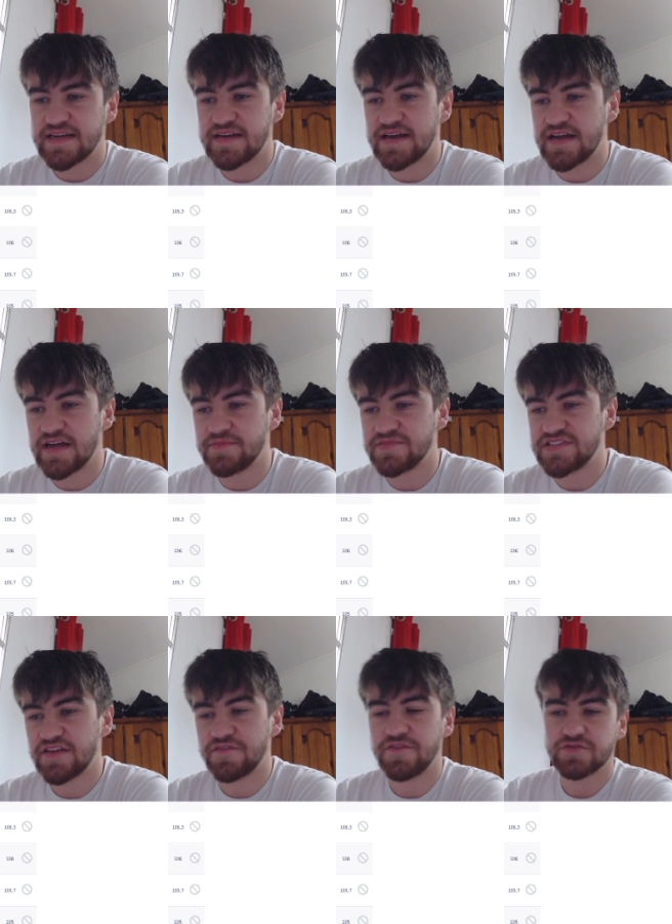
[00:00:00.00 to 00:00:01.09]

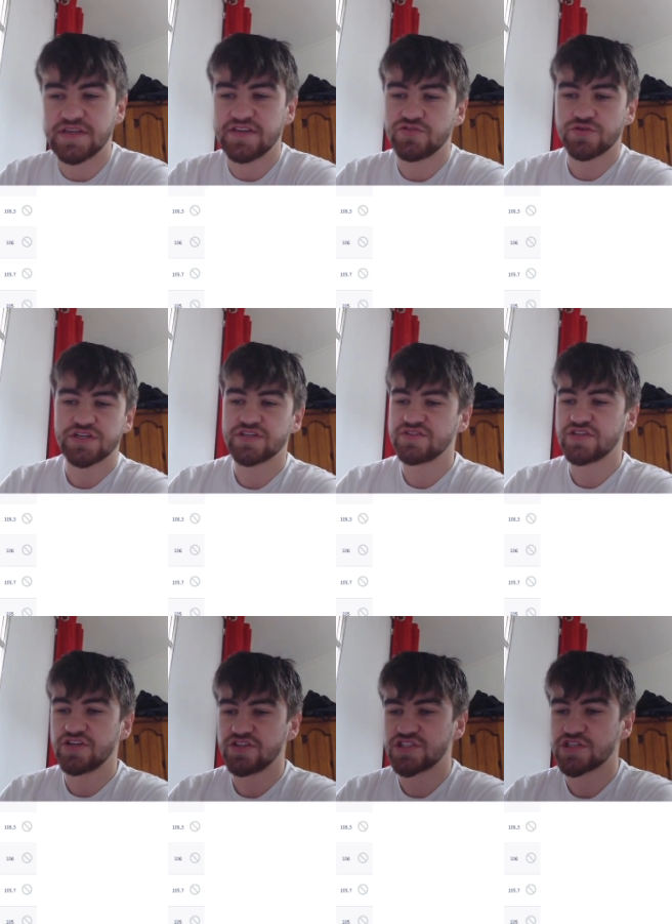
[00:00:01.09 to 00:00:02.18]
Setterfield, injury
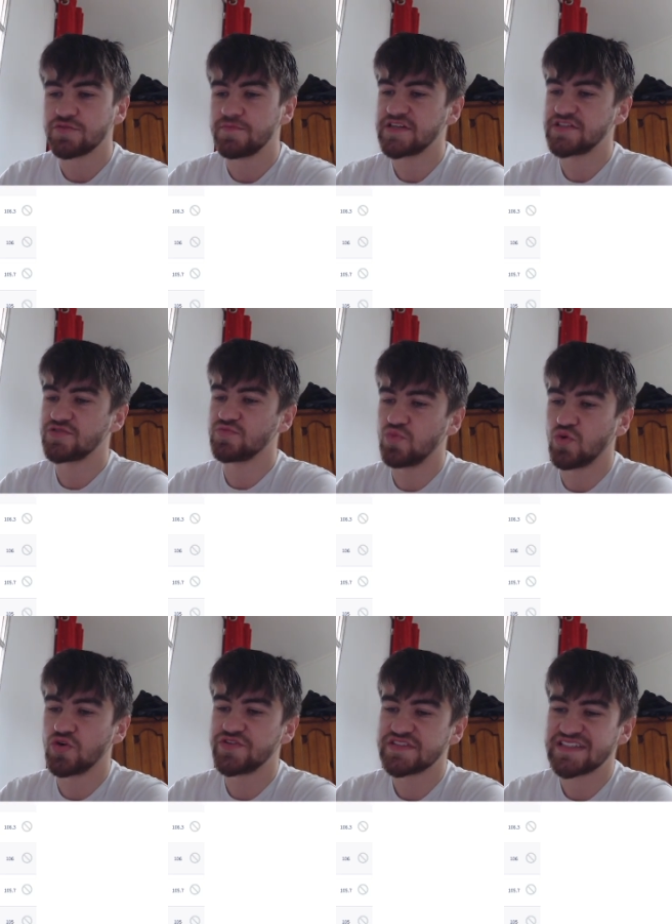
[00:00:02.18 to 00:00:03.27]
concerns. Mason
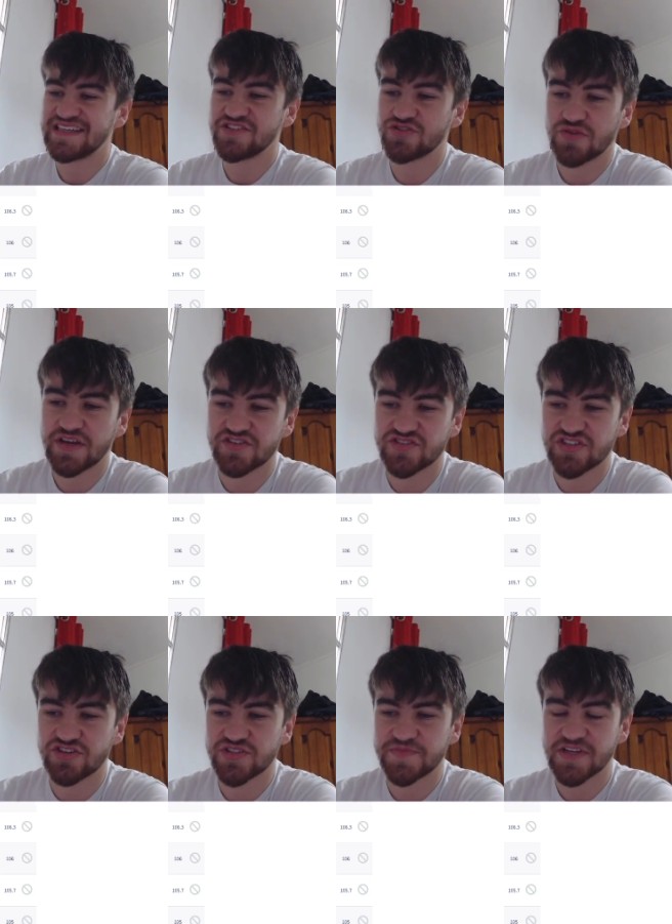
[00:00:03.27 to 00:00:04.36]
Wood, injury
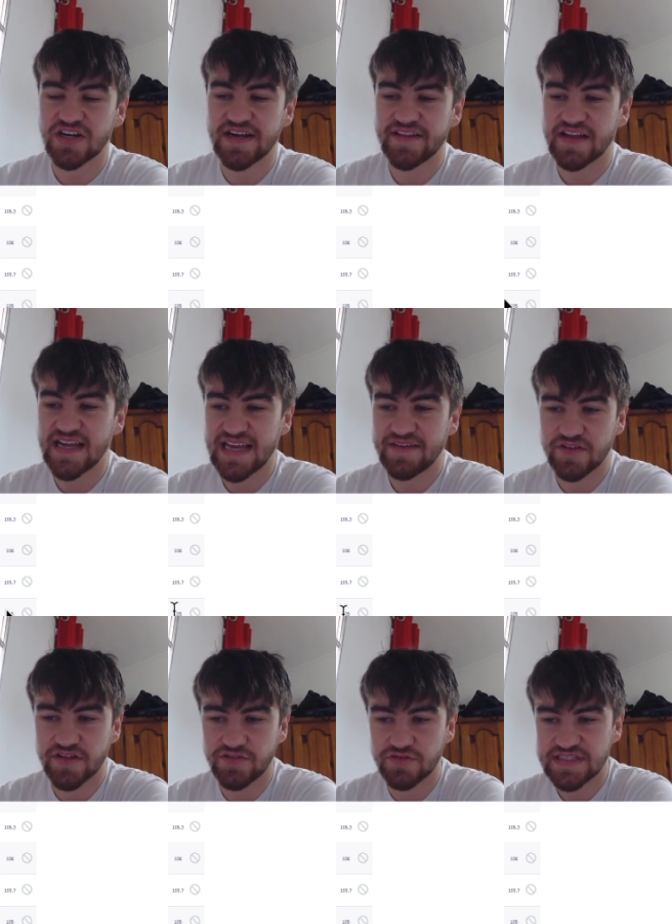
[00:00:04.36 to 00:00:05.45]
concerns, but a guy that I
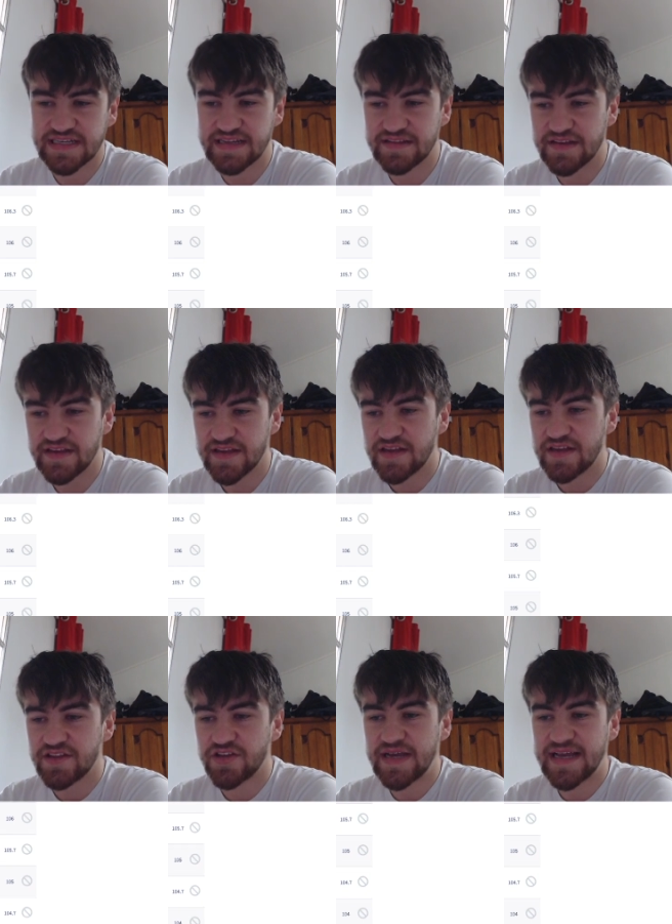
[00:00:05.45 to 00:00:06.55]
heavily looked at.
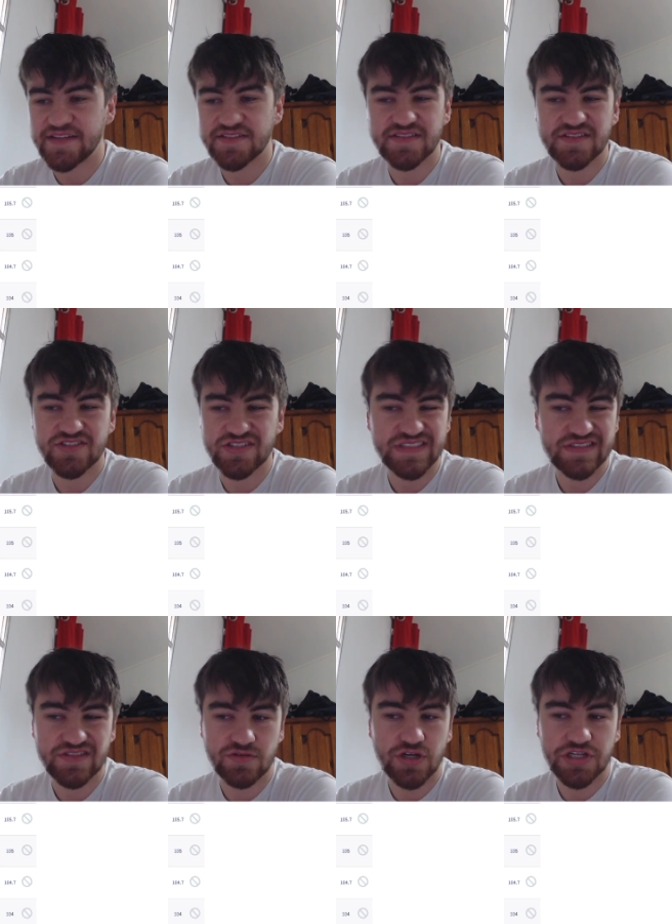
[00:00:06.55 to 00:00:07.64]
Noah Anderson, just
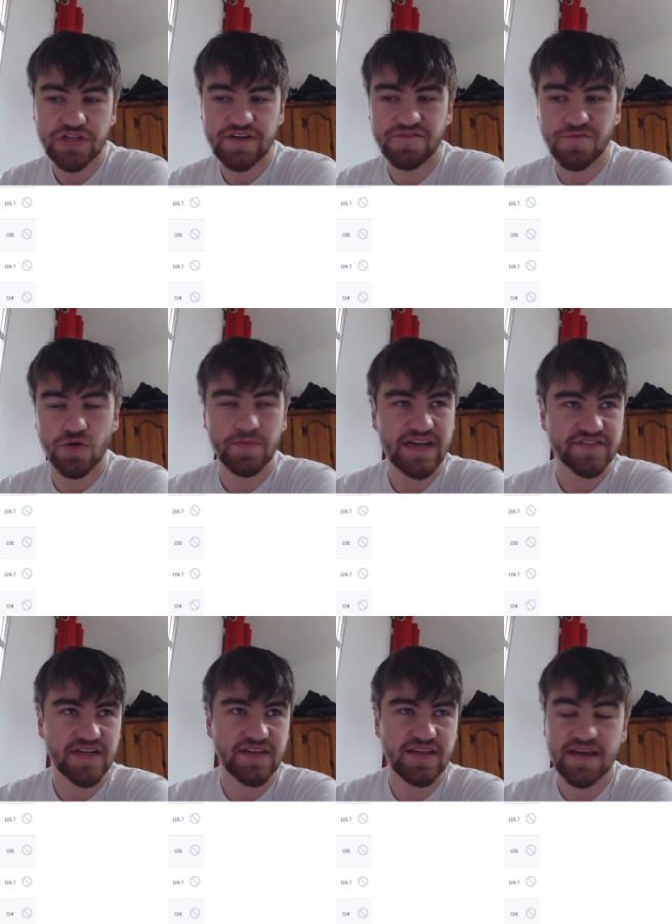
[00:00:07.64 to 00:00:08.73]
not enough form
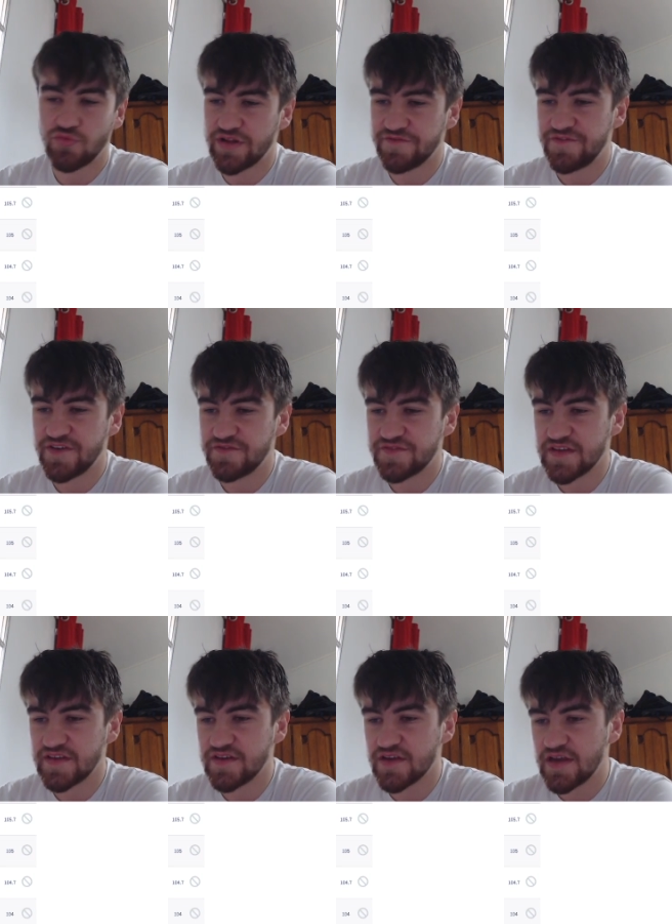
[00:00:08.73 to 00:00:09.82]
outside of that
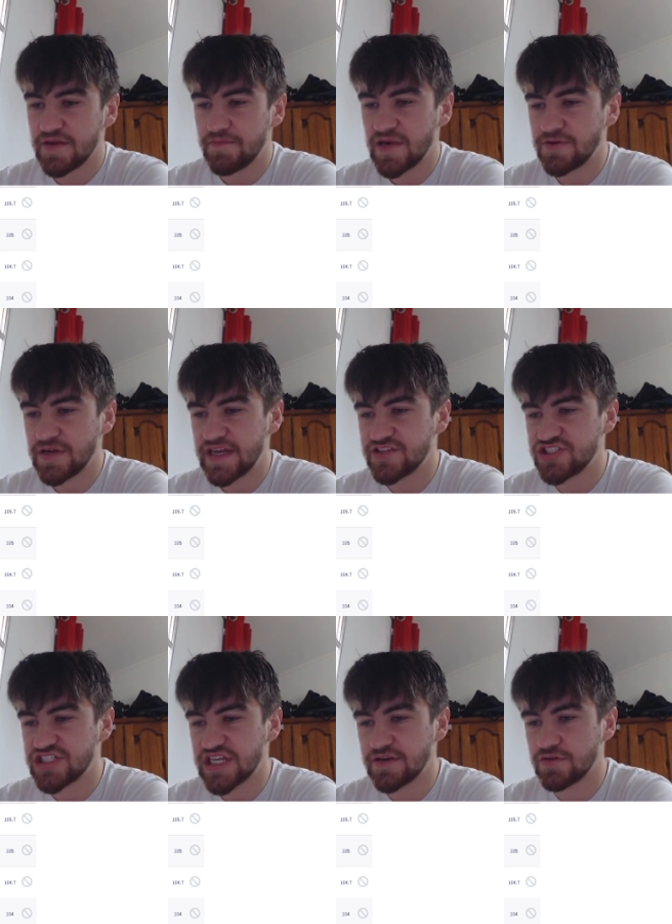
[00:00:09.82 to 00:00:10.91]
150. Merritt and
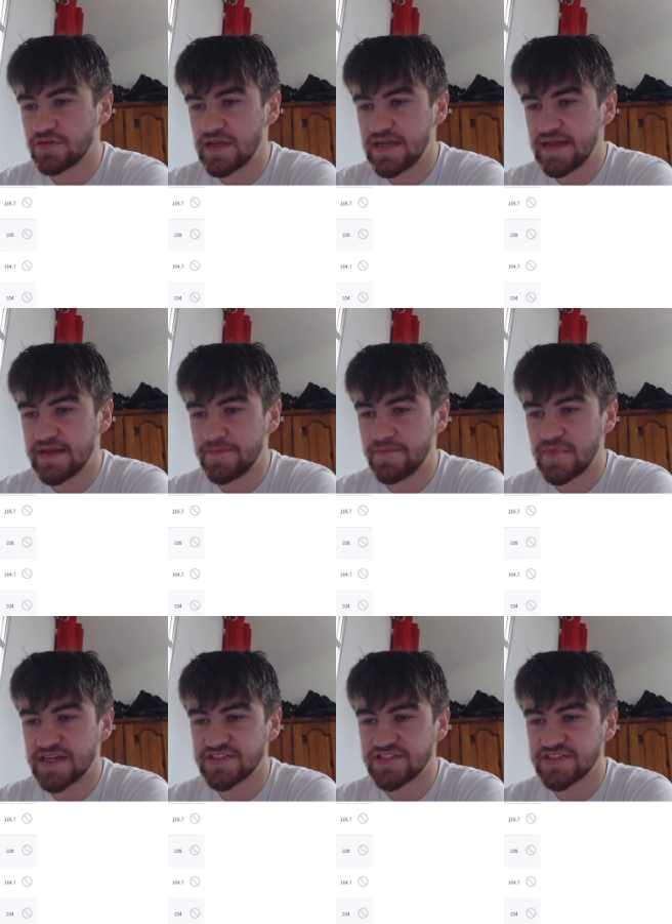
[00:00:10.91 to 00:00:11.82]
Scheel, I